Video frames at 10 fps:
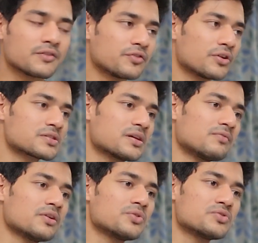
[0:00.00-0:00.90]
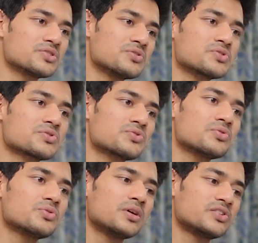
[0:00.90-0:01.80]
that if you're someone who's used to
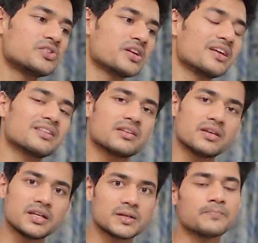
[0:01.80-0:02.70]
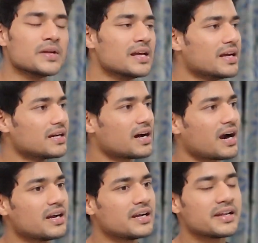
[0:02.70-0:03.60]
uh, training in the heat it
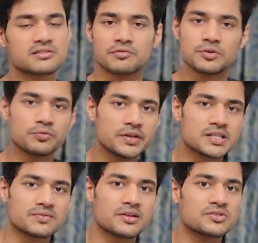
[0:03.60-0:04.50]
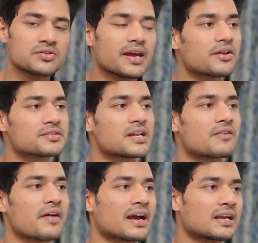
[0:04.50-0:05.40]
hardly takes a few weeks once you get
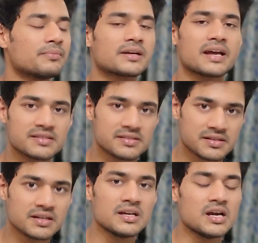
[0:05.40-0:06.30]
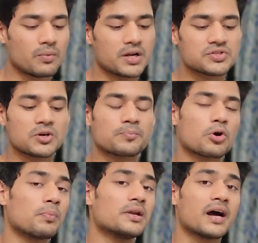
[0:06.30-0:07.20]
yourself acclimatized once you are
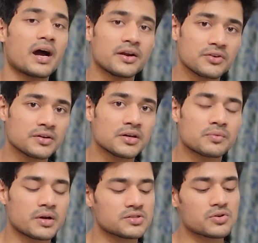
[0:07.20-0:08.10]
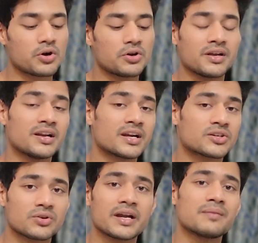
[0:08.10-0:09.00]
properly hydrated, once you got your
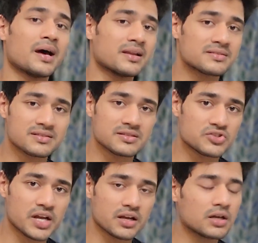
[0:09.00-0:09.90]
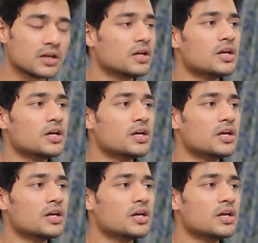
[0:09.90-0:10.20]
electrolyte balances in check,